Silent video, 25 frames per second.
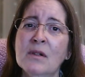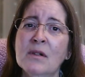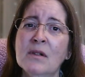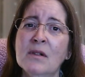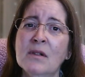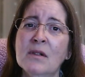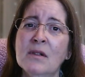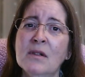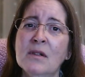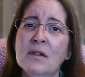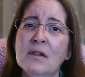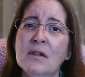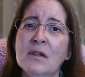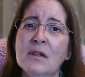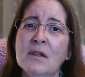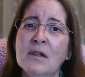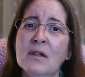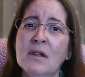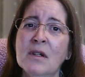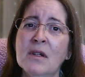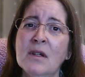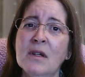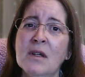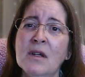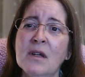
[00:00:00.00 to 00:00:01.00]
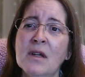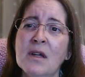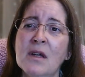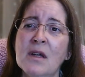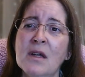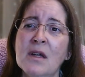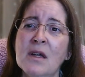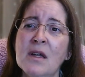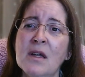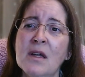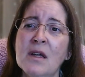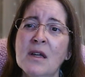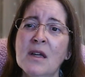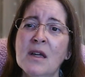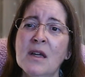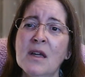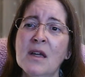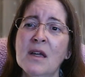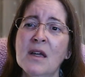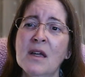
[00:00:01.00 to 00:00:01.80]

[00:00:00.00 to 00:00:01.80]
Nothing is said.